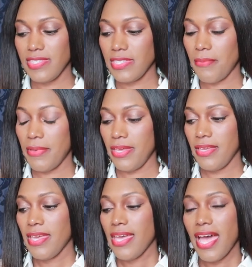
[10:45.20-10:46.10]
for summer,
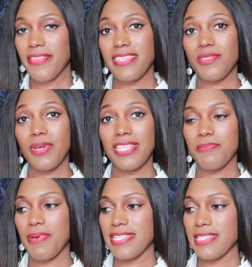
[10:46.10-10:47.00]
and this one is
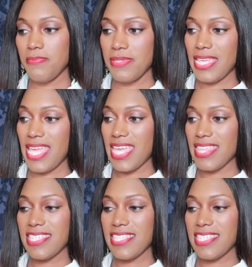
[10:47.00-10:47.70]
by Diptyque.